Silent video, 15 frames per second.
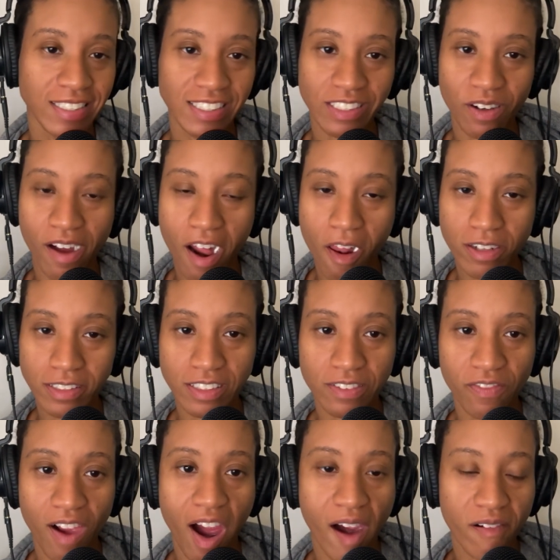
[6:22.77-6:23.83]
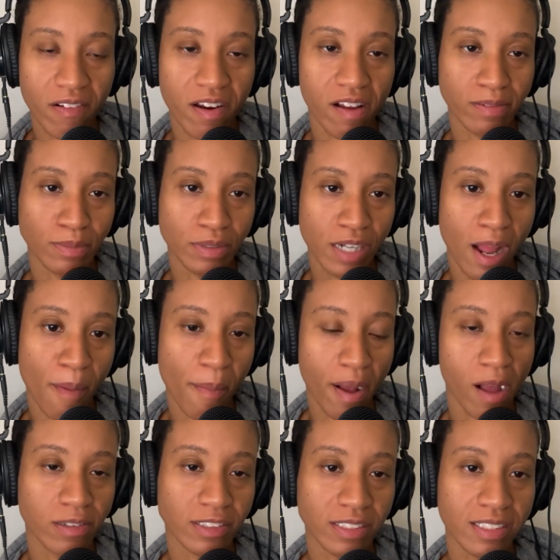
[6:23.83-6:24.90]
so I don't know if I have enough brain
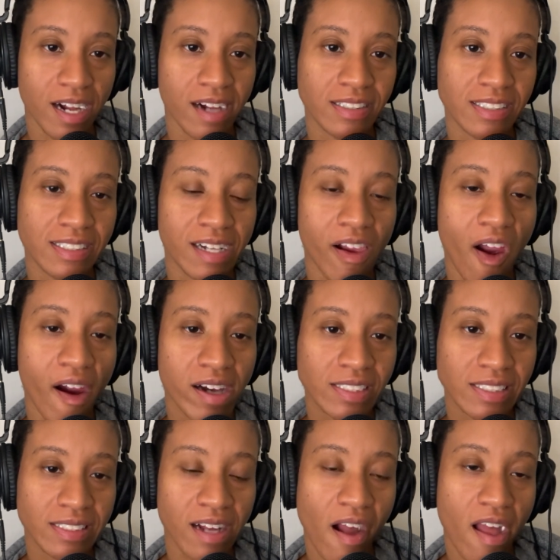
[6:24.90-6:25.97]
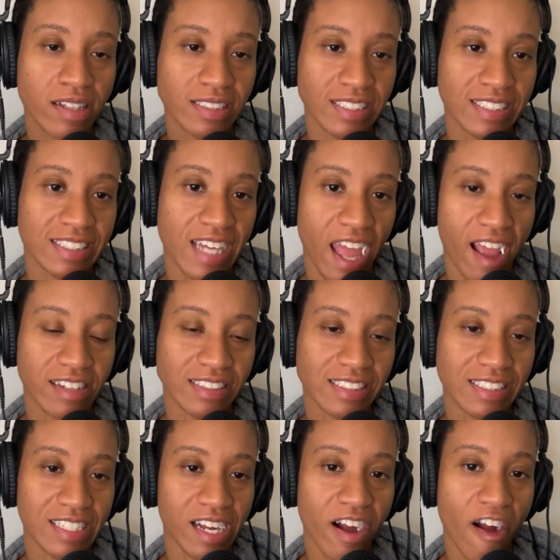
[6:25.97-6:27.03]
power these days
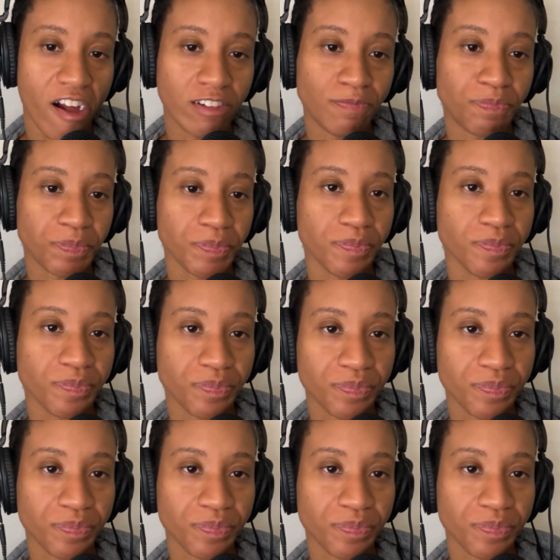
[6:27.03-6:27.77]
to, um,